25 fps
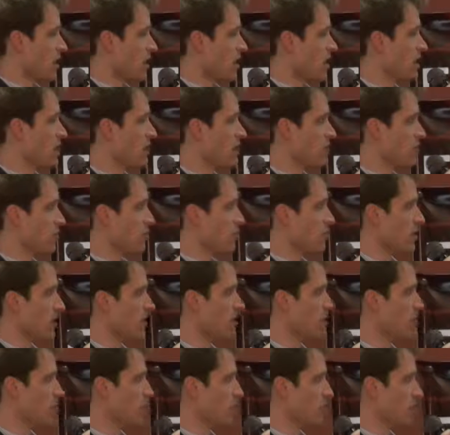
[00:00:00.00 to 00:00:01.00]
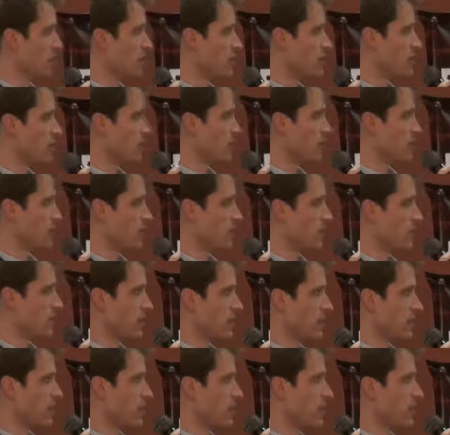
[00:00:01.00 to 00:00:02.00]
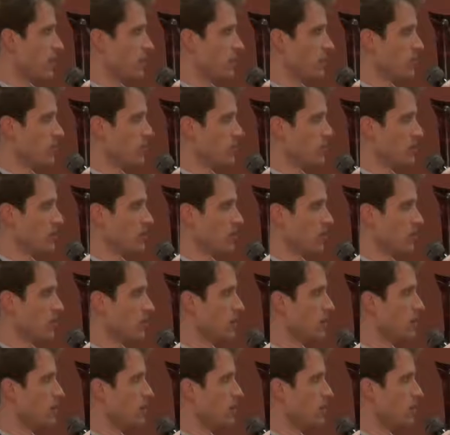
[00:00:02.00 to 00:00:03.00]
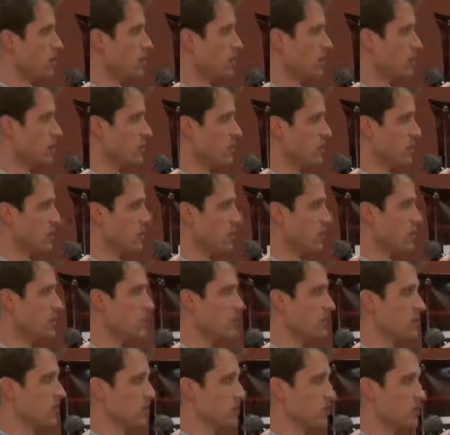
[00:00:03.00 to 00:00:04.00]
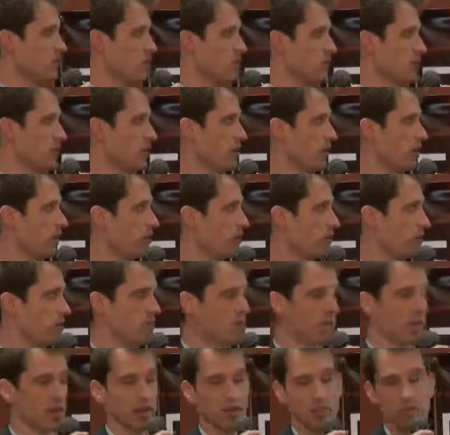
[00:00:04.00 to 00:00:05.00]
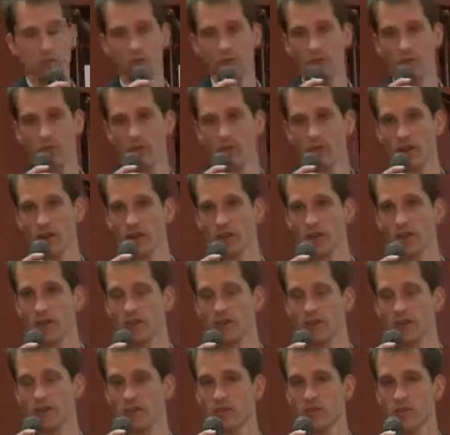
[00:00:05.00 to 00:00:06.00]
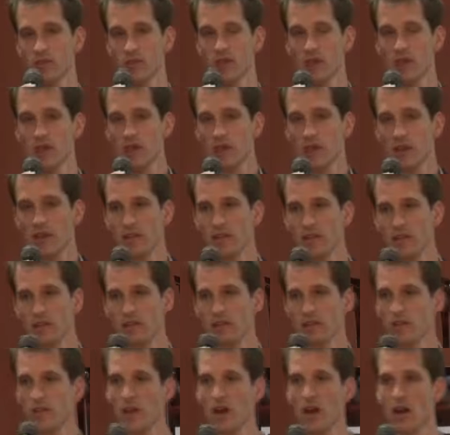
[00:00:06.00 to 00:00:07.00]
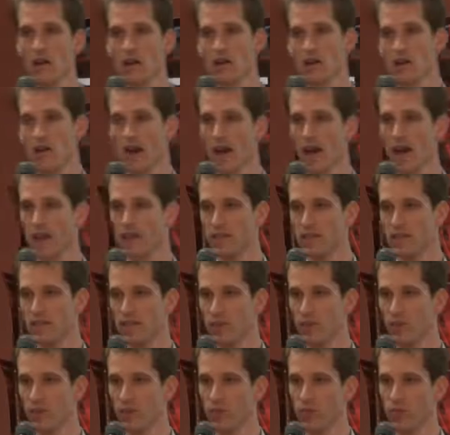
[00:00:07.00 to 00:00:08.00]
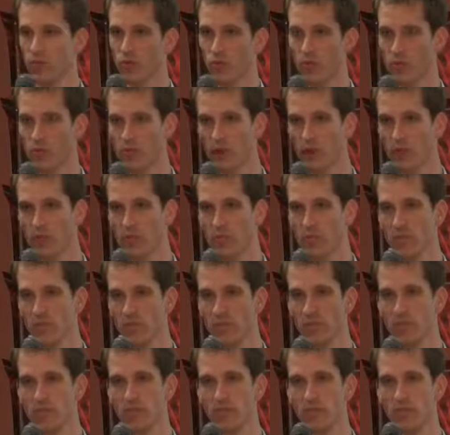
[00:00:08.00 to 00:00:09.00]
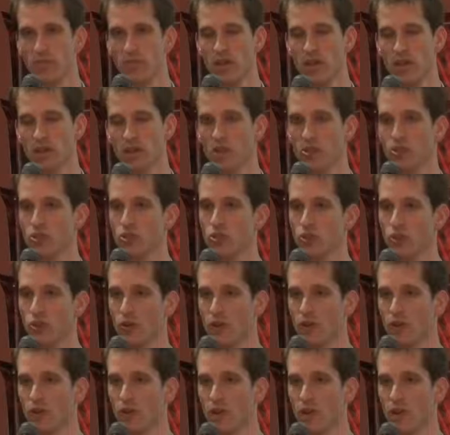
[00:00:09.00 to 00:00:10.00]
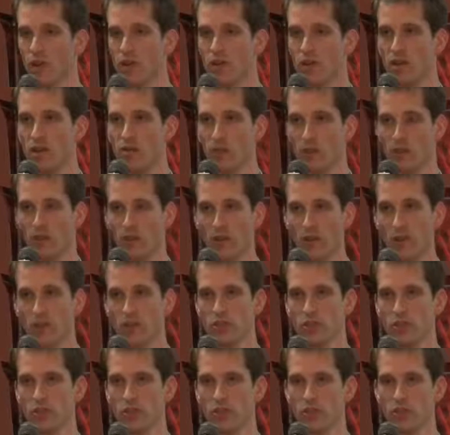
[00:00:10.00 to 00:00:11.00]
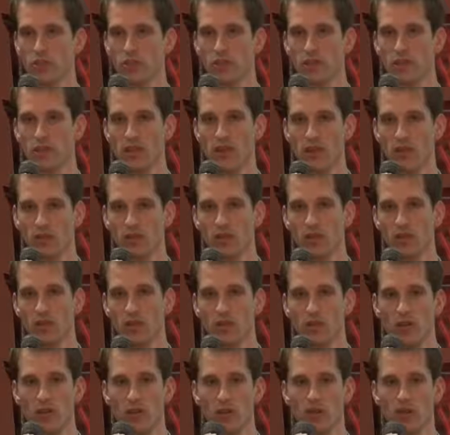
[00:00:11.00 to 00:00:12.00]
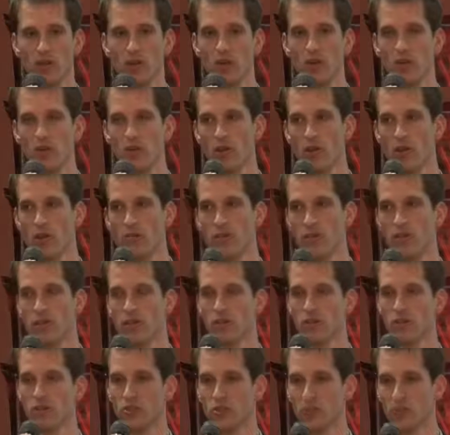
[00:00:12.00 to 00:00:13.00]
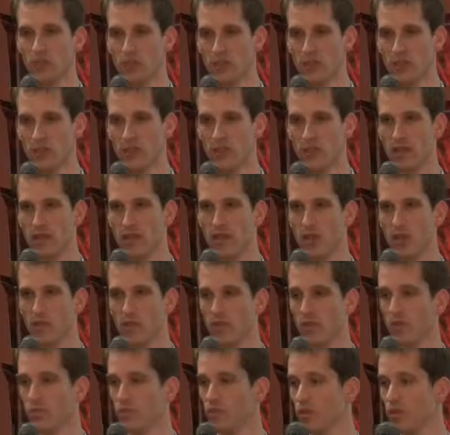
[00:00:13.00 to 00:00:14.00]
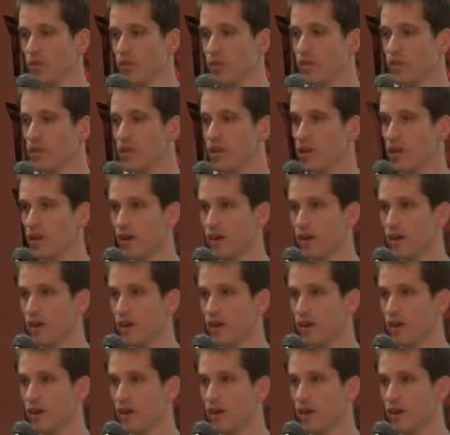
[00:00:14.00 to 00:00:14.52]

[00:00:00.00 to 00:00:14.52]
Another major initiative that the department started was the Institute for Energy Management Professionals. This is not an academic program. This is meant to certify professionals that will go and be consultants to help implement